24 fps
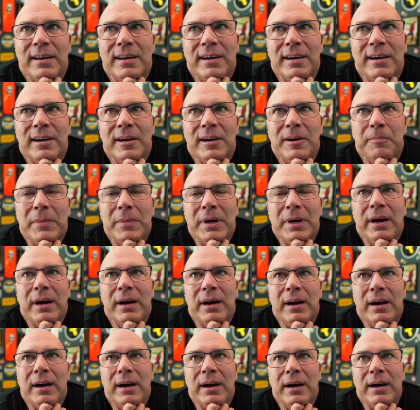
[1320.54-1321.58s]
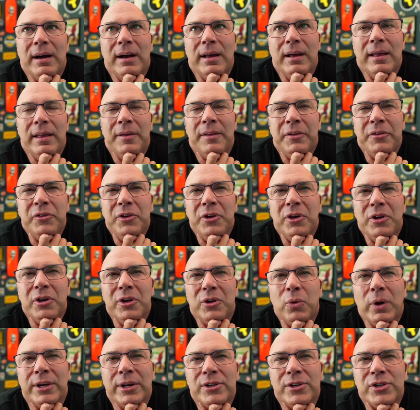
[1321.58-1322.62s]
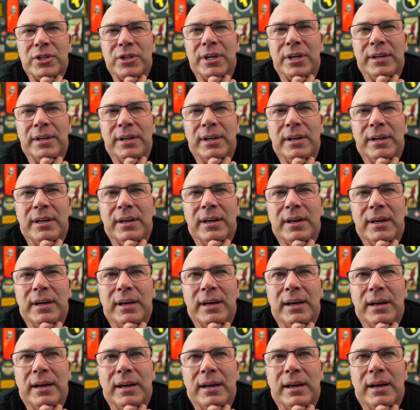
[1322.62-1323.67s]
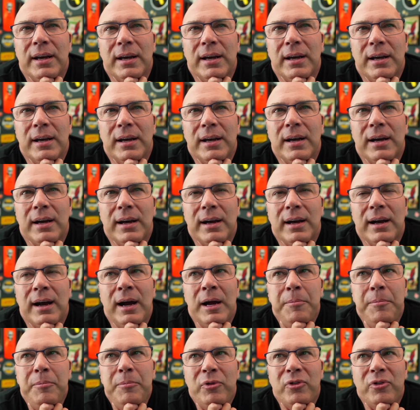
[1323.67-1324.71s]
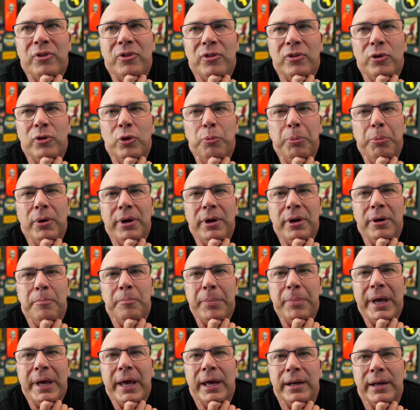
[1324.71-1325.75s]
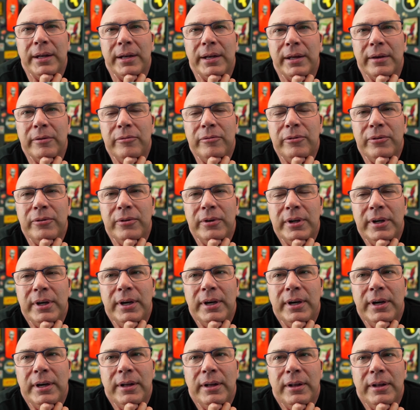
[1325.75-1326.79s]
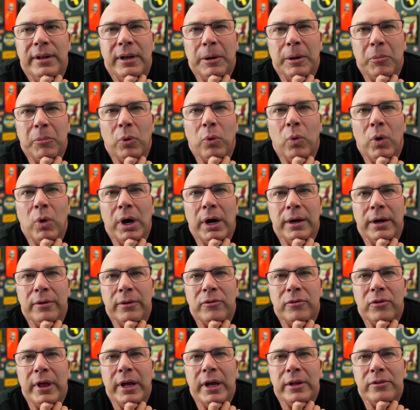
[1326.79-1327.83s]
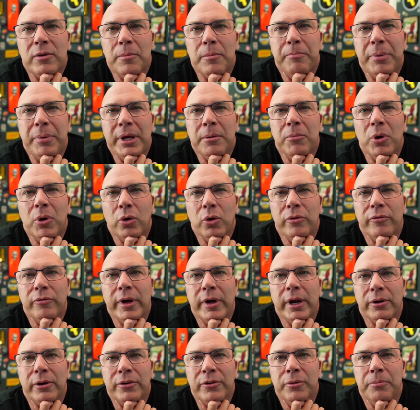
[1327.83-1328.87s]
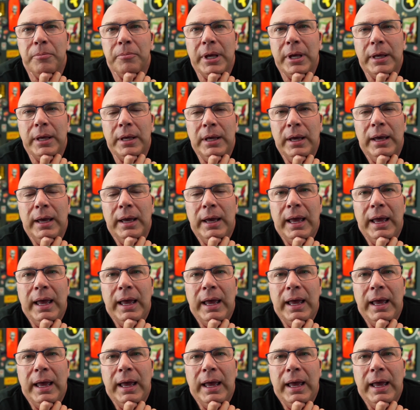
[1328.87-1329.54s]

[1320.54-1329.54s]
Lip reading: That's a good question. I'm super competitive, number one. And so that's a big motivator to me.